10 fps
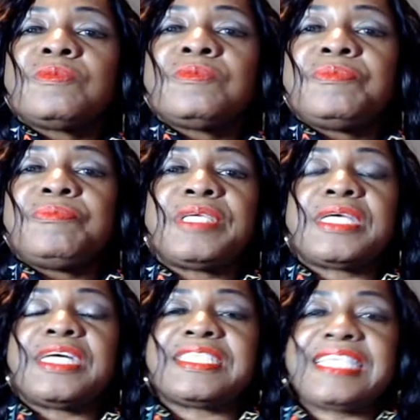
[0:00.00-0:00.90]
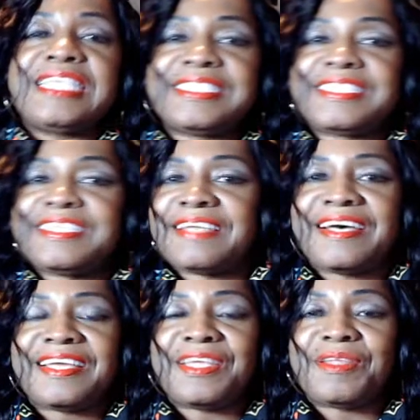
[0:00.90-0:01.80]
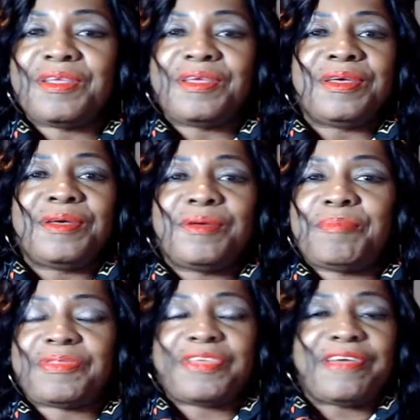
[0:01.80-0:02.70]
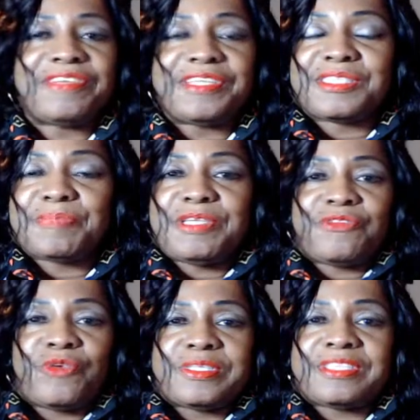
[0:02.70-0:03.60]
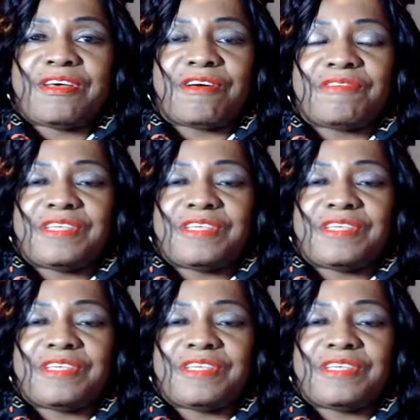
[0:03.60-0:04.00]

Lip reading: Because he's denying it, but the evidence speaks for itself.